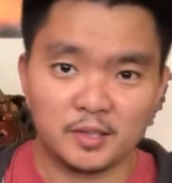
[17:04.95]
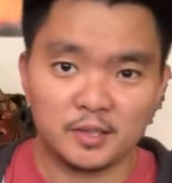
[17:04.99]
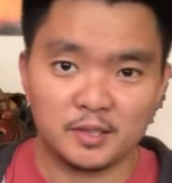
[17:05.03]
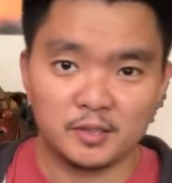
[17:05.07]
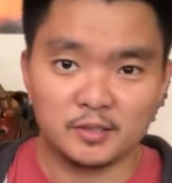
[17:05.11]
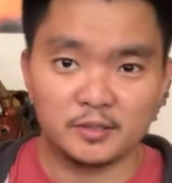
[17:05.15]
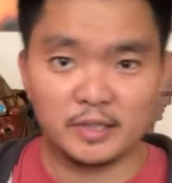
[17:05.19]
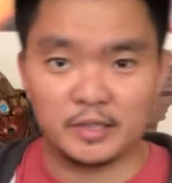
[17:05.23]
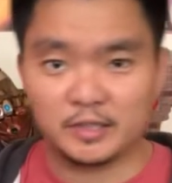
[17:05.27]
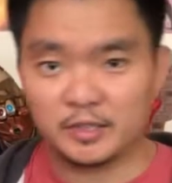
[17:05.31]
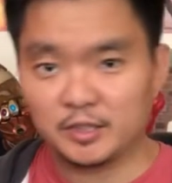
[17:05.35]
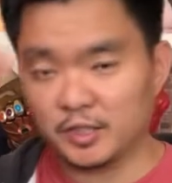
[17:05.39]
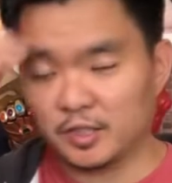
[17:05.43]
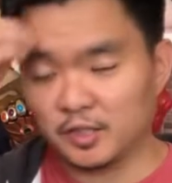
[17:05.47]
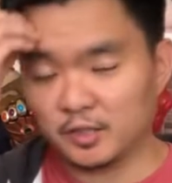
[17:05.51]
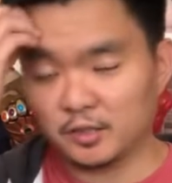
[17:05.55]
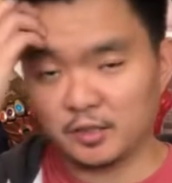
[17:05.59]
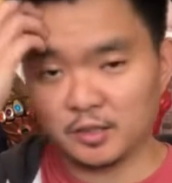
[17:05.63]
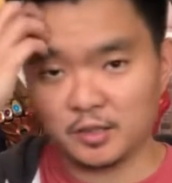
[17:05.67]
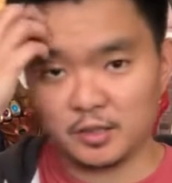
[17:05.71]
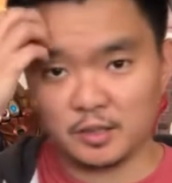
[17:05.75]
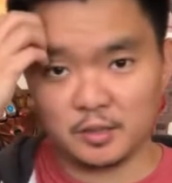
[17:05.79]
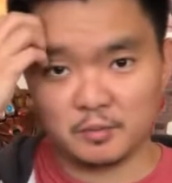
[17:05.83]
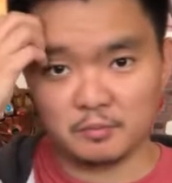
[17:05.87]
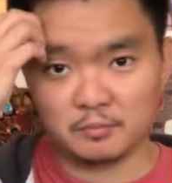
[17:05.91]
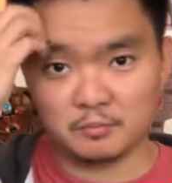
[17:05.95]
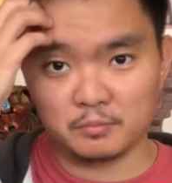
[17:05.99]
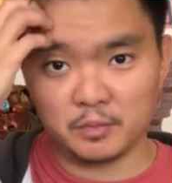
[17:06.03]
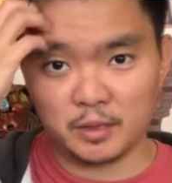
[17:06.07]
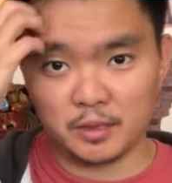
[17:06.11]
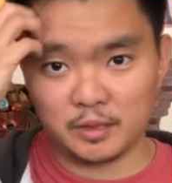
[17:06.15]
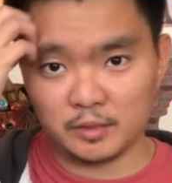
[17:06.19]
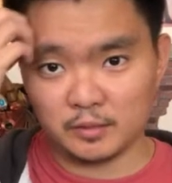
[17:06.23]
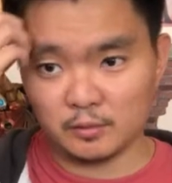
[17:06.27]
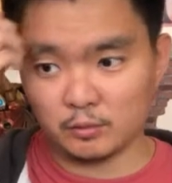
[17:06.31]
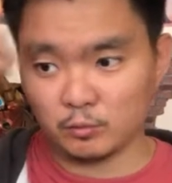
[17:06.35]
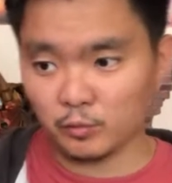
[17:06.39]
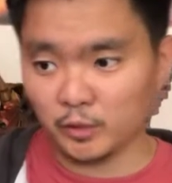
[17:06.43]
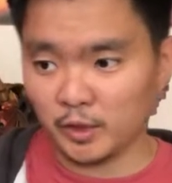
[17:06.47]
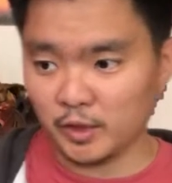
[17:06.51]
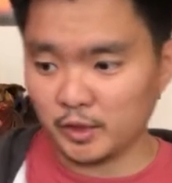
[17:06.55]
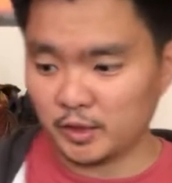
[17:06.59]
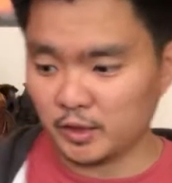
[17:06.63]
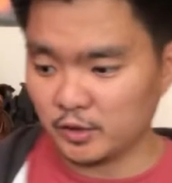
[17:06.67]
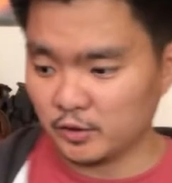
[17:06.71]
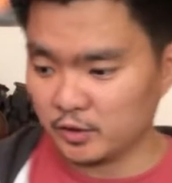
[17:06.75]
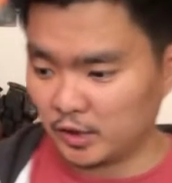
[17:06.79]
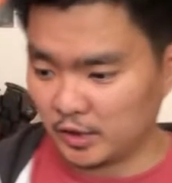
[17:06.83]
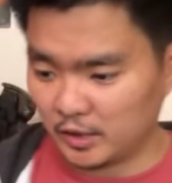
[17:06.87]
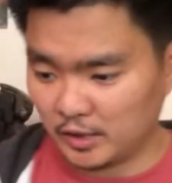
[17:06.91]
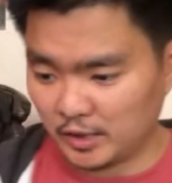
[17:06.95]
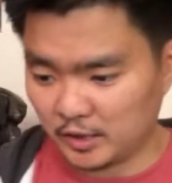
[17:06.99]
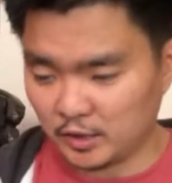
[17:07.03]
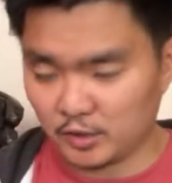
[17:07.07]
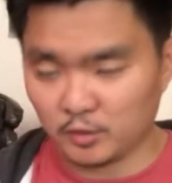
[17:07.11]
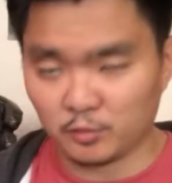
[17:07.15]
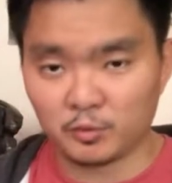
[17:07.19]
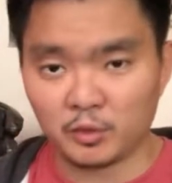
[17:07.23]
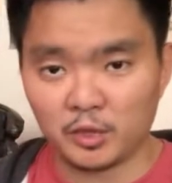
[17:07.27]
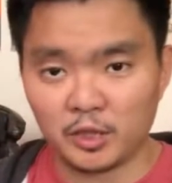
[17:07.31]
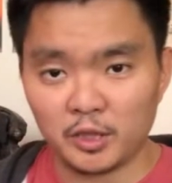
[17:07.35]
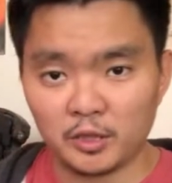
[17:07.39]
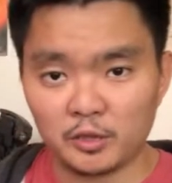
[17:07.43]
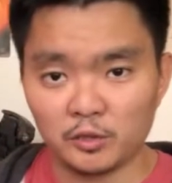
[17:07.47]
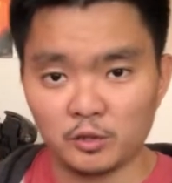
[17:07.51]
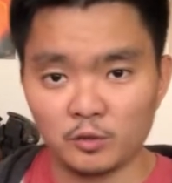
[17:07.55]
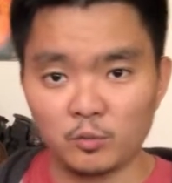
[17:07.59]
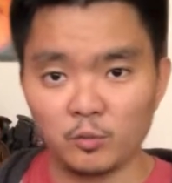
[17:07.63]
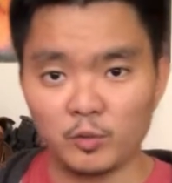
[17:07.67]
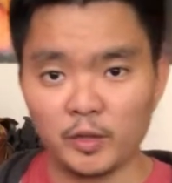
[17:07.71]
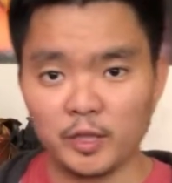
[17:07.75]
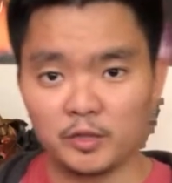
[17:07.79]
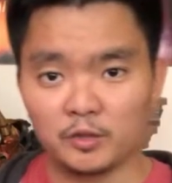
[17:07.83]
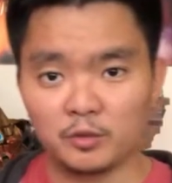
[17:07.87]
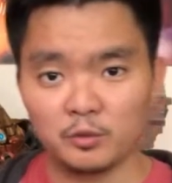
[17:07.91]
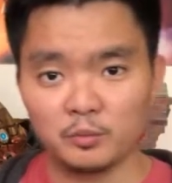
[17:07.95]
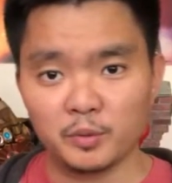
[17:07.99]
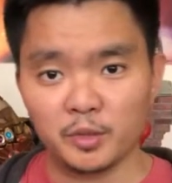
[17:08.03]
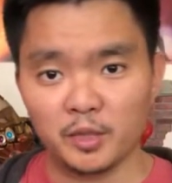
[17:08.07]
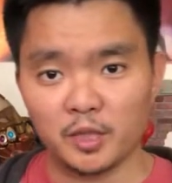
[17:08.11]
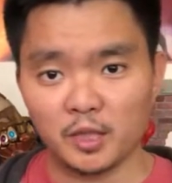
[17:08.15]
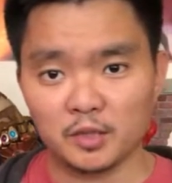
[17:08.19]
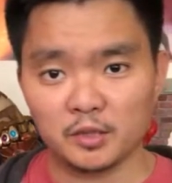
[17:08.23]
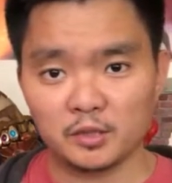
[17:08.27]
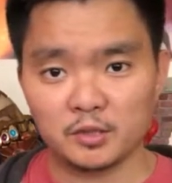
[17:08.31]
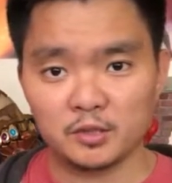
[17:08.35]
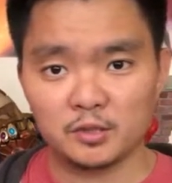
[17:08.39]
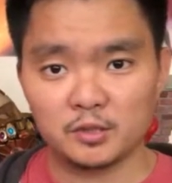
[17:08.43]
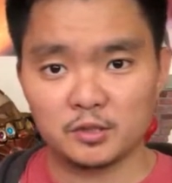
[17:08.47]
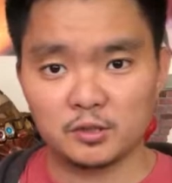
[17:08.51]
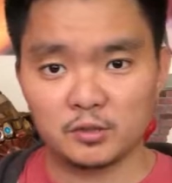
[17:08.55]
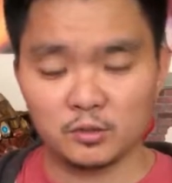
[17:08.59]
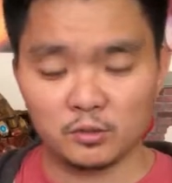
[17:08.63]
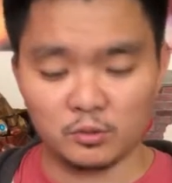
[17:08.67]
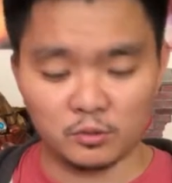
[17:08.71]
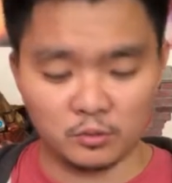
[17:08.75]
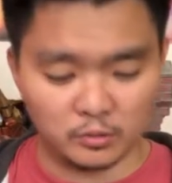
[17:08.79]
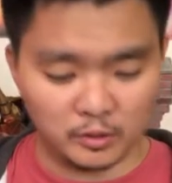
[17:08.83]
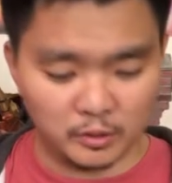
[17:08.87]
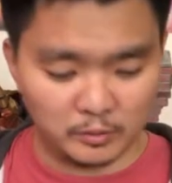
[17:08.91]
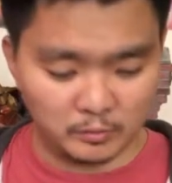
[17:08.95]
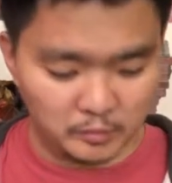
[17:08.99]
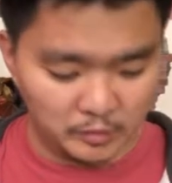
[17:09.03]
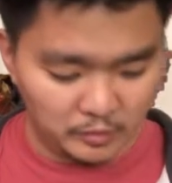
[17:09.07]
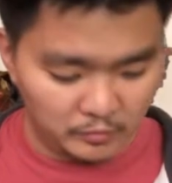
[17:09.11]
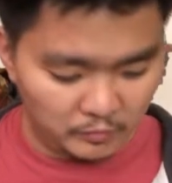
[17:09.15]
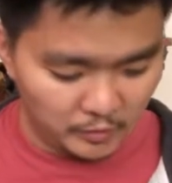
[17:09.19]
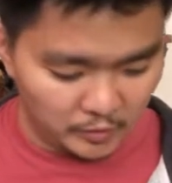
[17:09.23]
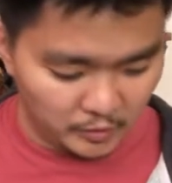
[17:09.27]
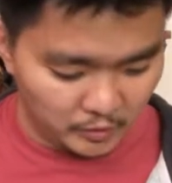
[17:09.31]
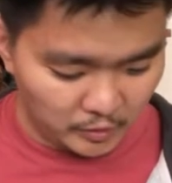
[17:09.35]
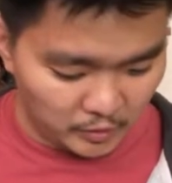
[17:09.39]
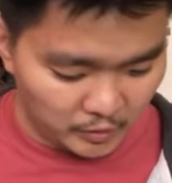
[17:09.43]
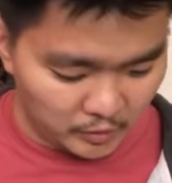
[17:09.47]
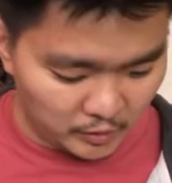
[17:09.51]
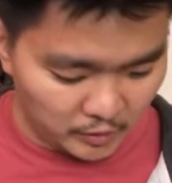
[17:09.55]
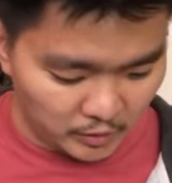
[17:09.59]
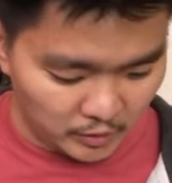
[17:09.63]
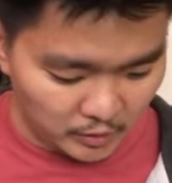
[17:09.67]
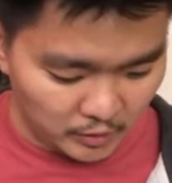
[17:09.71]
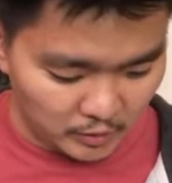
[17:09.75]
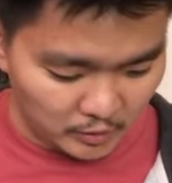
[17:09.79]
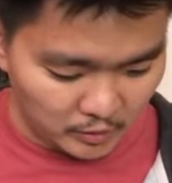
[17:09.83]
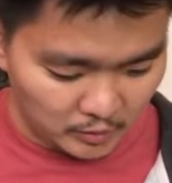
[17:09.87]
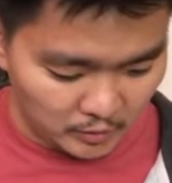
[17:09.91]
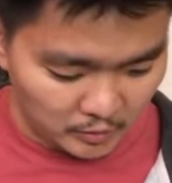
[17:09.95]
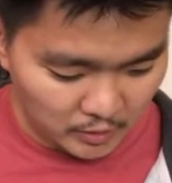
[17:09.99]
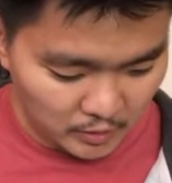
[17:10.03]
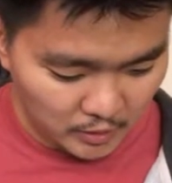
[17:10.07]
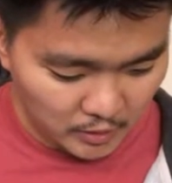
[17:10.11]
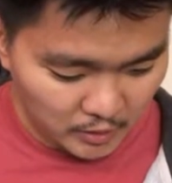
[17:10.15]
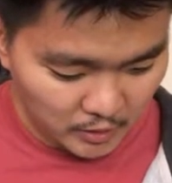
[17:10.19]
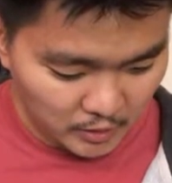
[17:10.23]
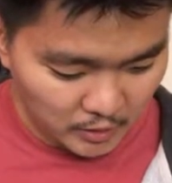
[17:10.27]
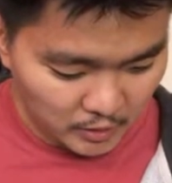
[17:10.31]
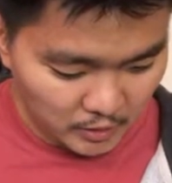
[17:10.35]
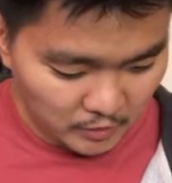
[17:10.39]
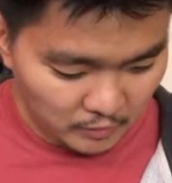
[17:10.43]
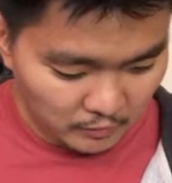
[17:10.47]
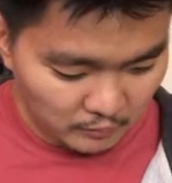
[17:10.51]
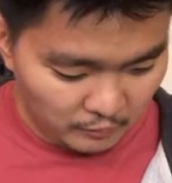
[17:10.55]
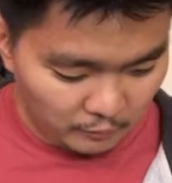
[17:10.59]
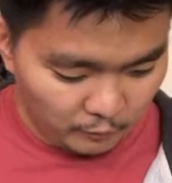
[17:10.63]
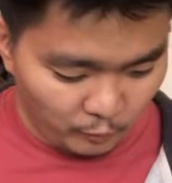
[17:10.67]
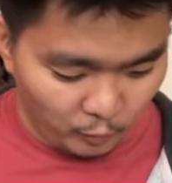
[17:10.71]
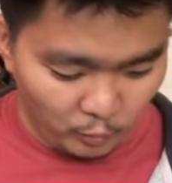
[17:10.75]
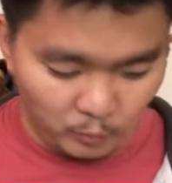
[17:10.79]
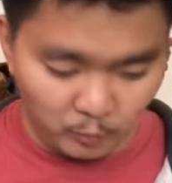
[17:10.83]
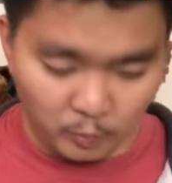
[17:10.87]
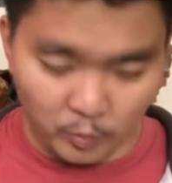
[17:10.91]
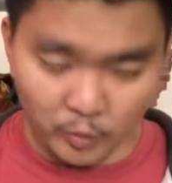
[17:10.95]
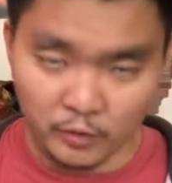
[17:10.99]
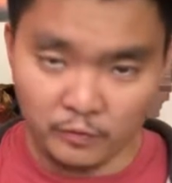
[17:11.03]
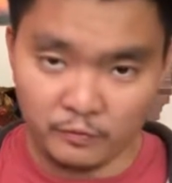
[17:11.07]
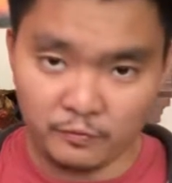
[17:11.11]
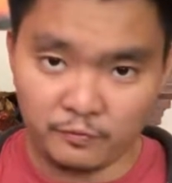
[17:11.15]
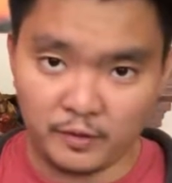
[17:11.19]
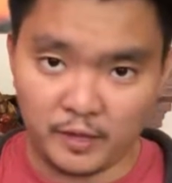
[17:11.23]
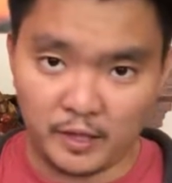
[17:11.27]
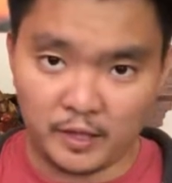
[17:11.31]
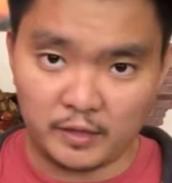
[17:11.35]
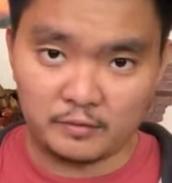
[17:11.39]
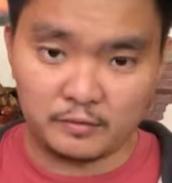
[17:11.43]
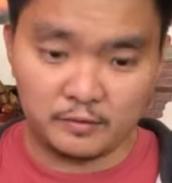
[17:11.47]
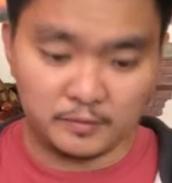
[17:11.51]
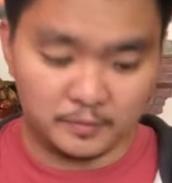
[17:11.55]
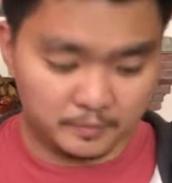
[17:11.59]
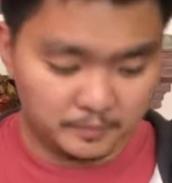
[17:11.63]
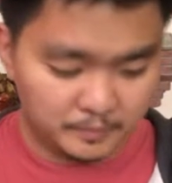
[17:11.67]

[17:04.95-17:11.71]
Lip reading: That's it. But the weight and size, it has a really good weight, to be honest. So I'm giving it a 4.5.